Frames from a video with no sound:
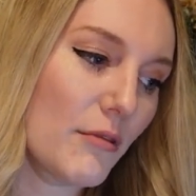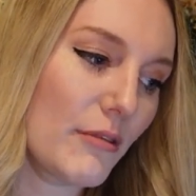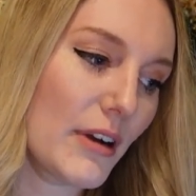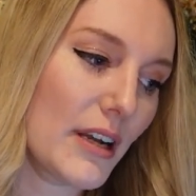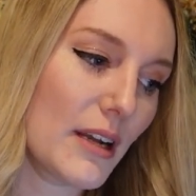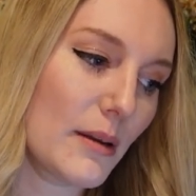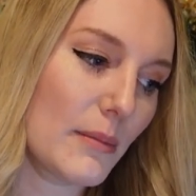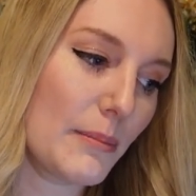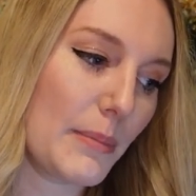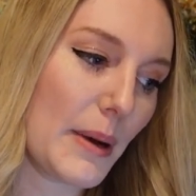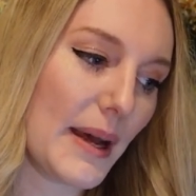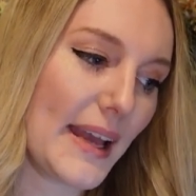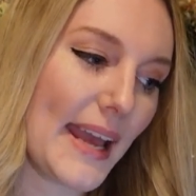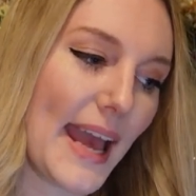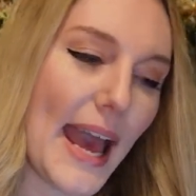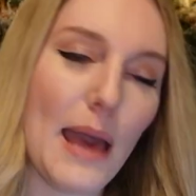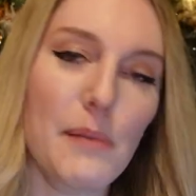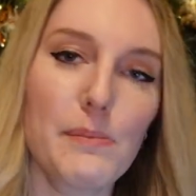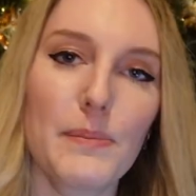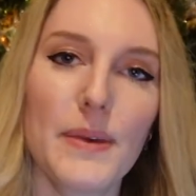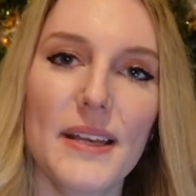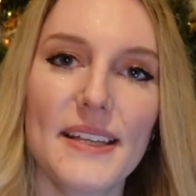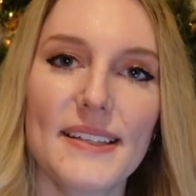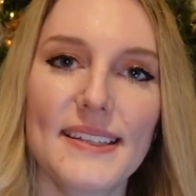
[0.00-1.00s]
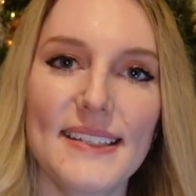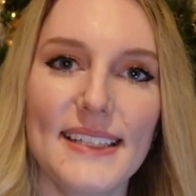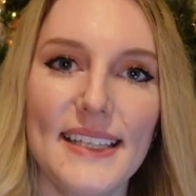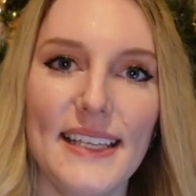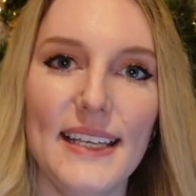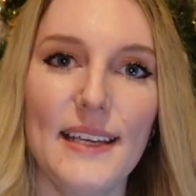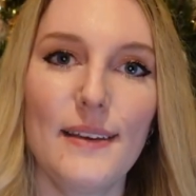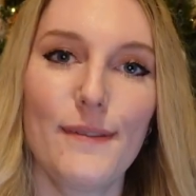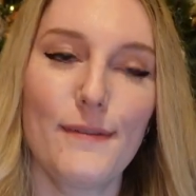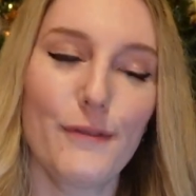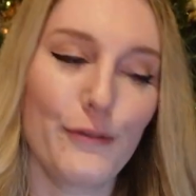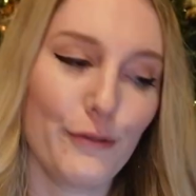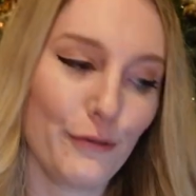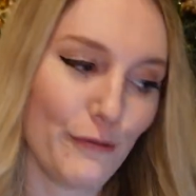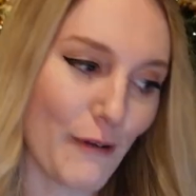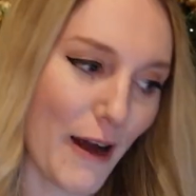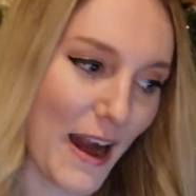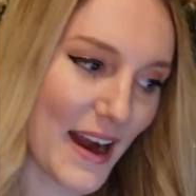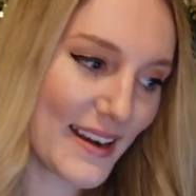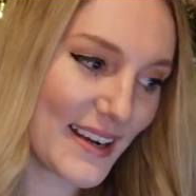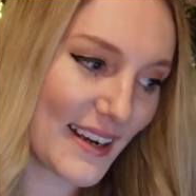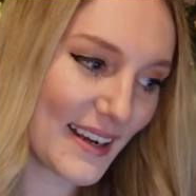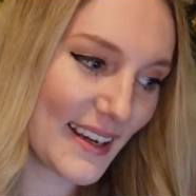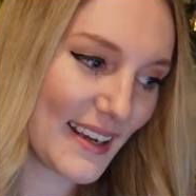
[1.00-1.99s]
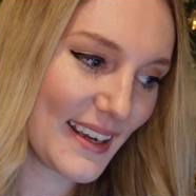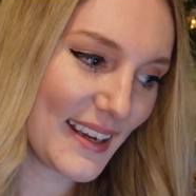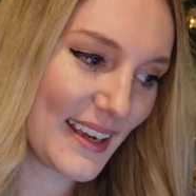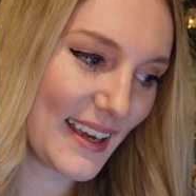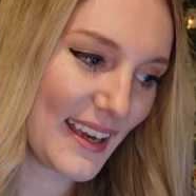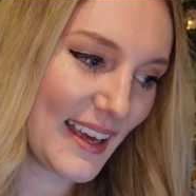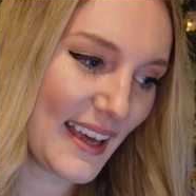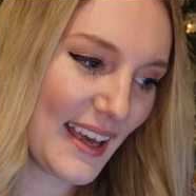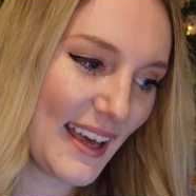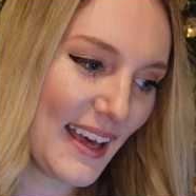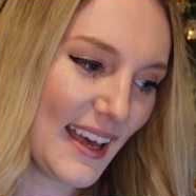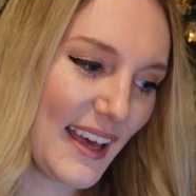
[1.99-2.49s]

written by M.C. Frank.